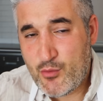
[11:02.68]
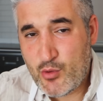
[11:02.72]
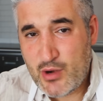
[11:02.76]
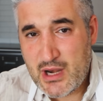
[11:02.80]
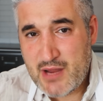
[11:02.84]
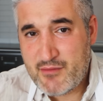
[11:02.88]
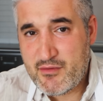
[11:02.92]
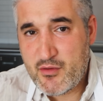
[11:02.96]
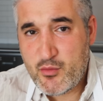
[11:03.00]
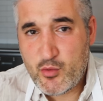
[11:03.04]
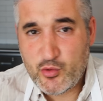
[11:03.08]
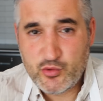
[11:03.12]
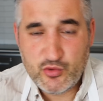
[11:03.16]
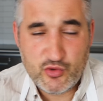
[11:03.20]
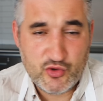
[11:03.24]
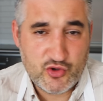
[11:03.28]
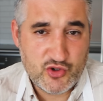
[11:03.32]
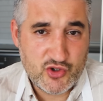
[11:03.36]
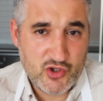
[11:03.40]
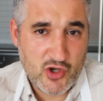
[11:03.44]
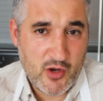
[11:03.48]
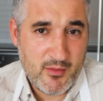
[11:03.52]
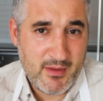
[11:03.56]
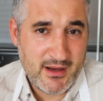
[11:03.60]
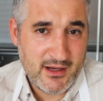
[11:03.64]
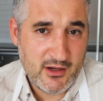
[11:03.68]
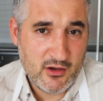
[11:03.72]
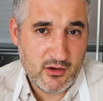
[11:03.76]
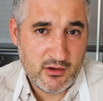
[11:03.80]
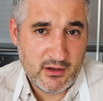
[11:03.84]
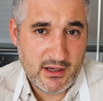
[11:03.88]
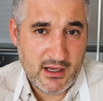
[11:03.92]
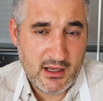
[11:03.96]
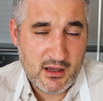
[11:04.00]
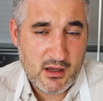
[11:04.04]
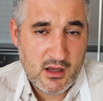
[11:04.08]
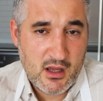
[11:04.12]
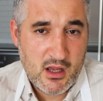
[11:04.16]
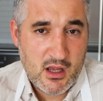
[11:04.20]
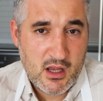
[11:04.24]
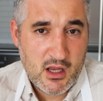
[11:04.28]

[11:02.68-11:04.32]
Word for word: I will never want to show my nonna.